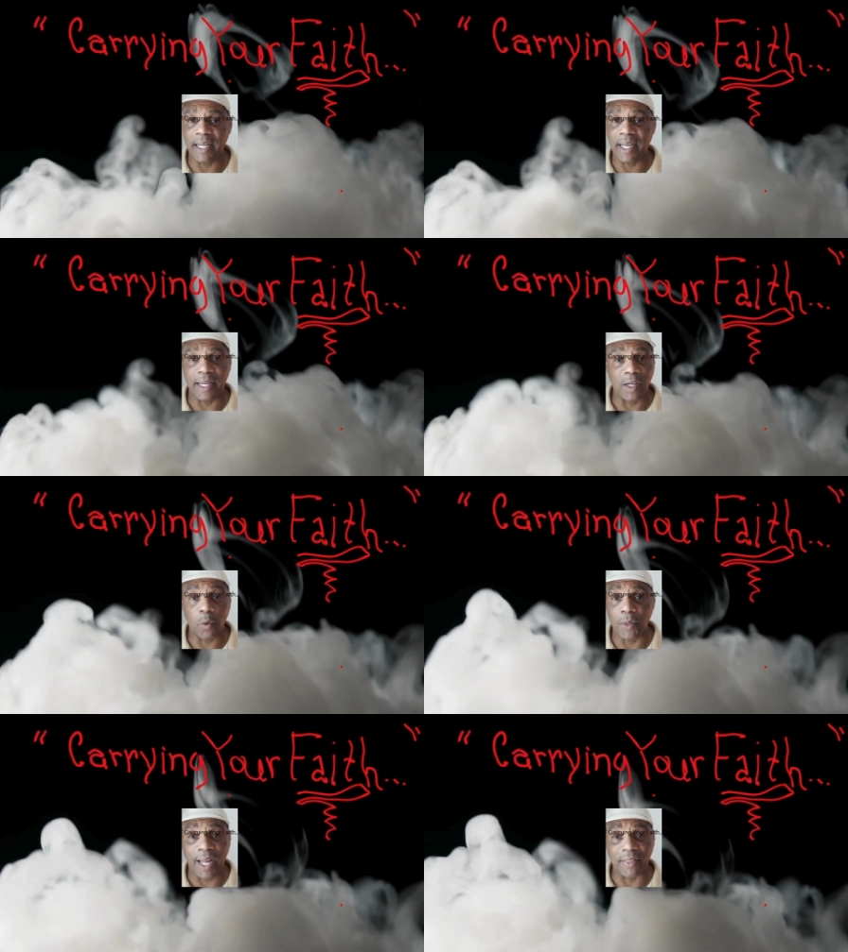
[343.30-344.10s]
dead.
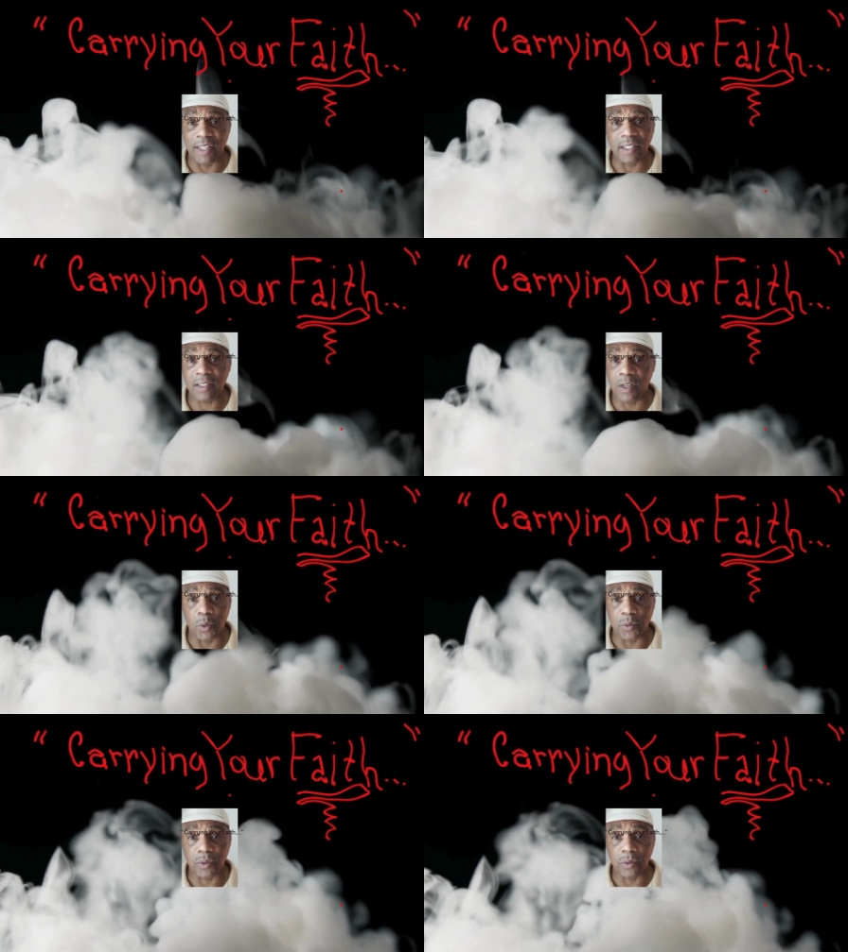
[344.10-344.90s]
No, not this
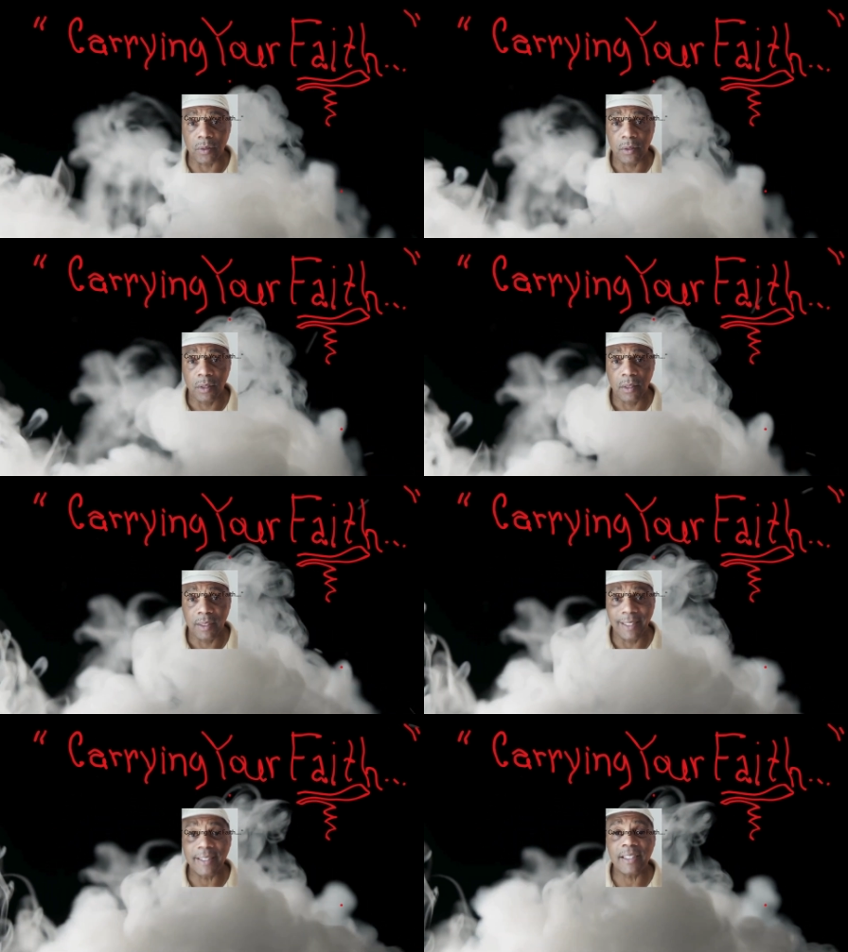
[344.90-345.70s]
ghost.
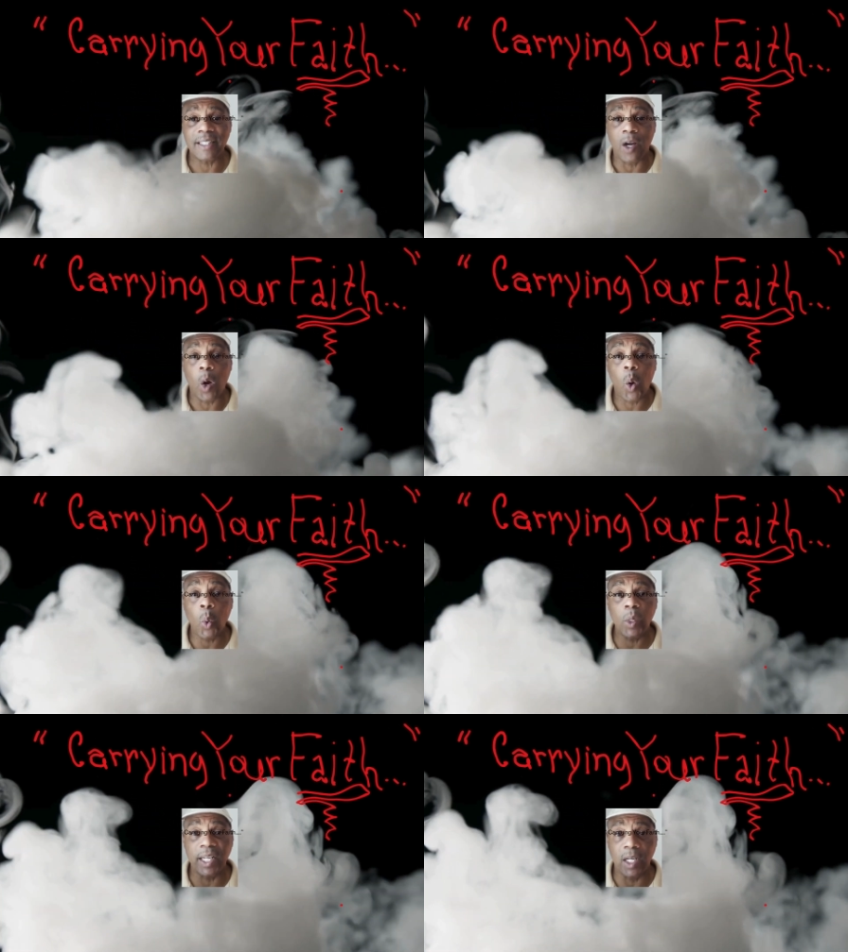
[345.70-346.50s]
This is a
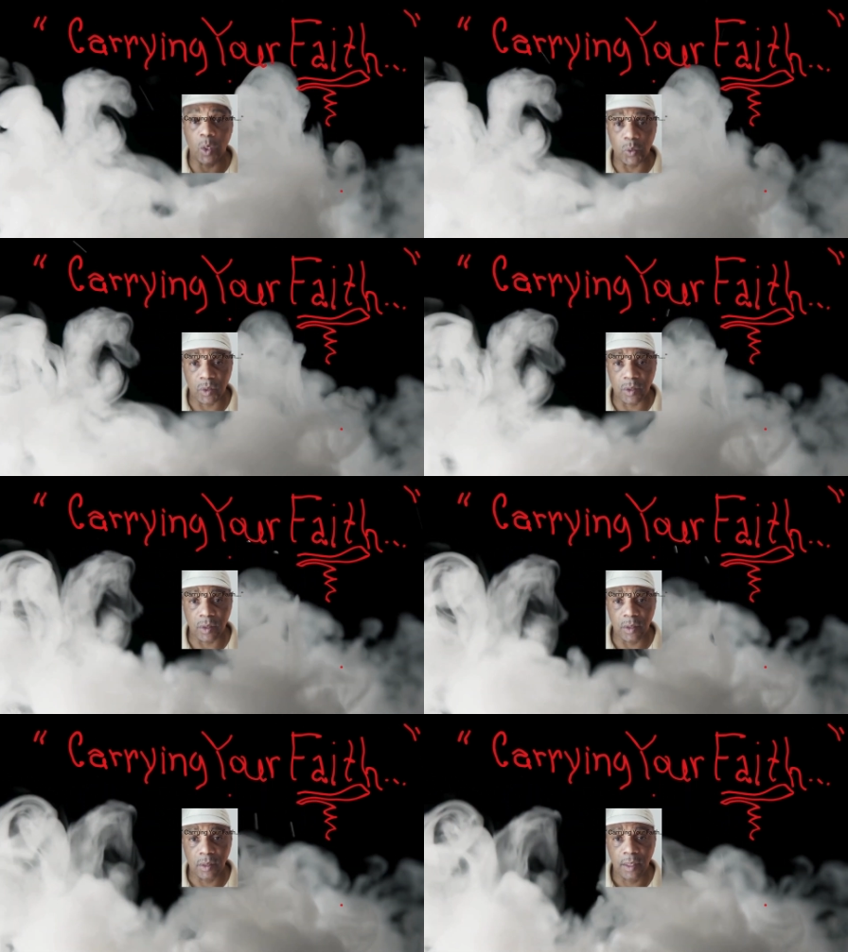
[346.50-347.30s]
Holy
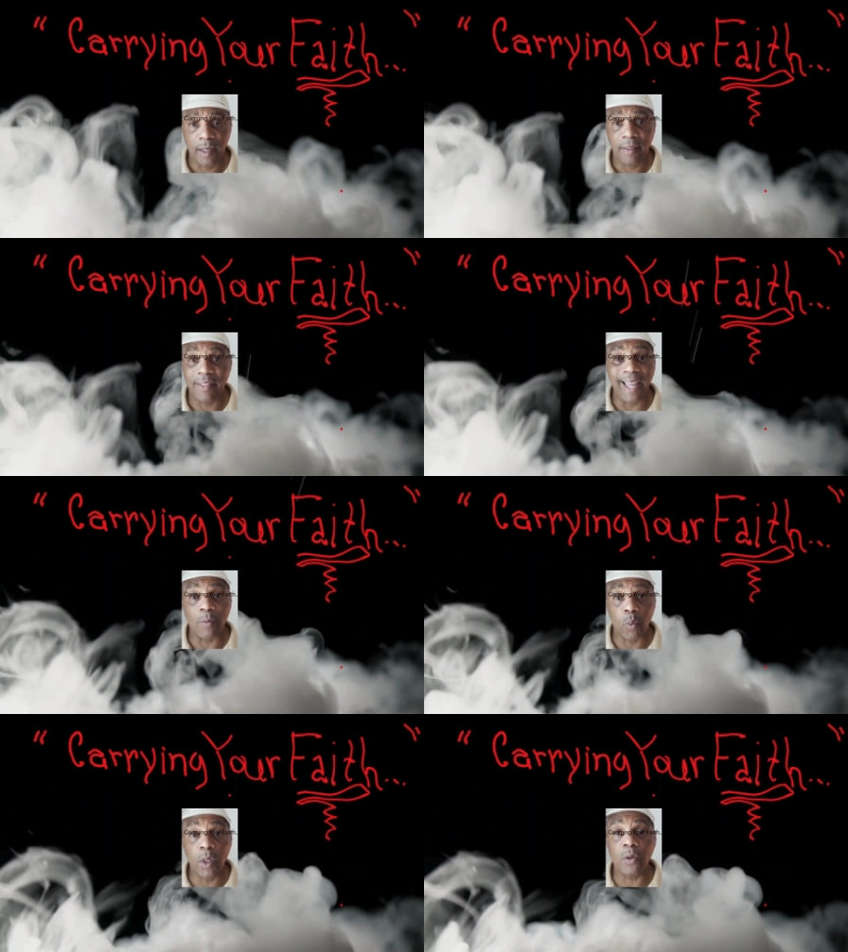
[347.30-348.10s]
Ghost
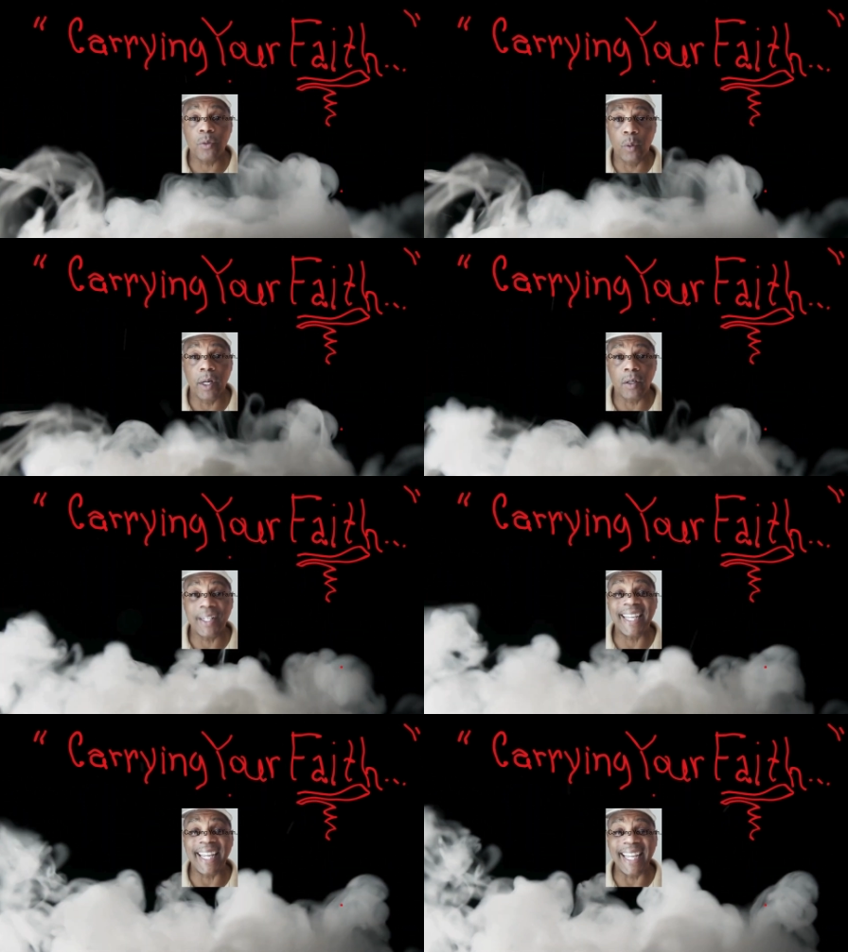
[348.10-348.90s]
that will
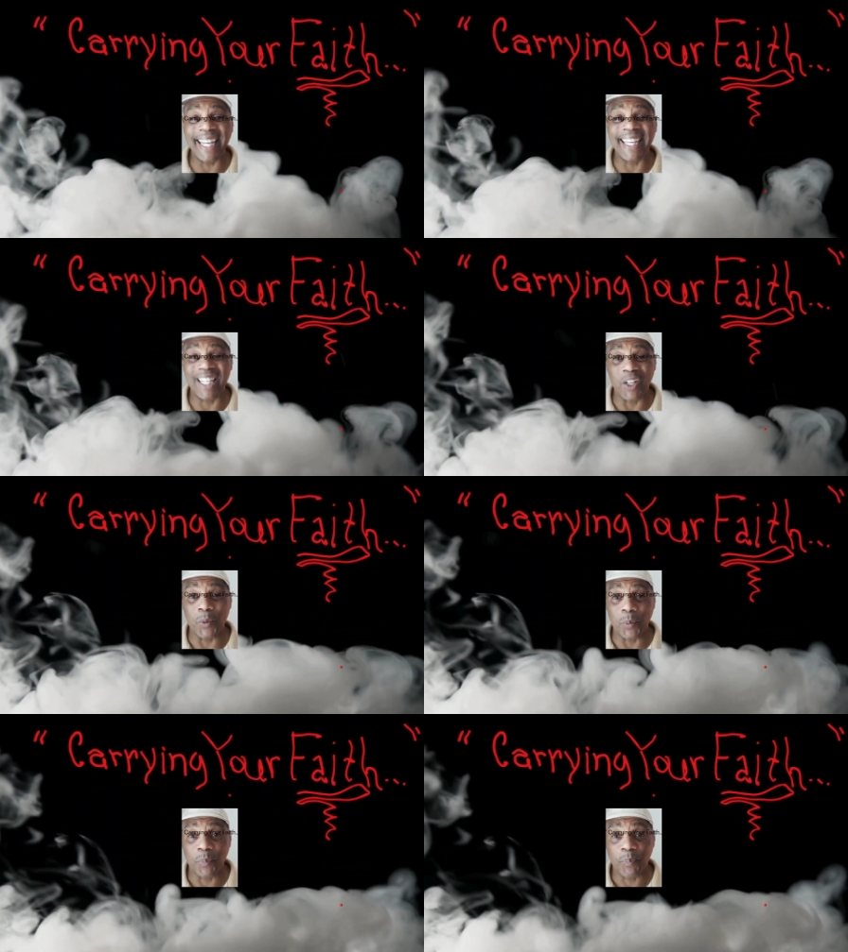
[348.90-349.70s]
dwell in you.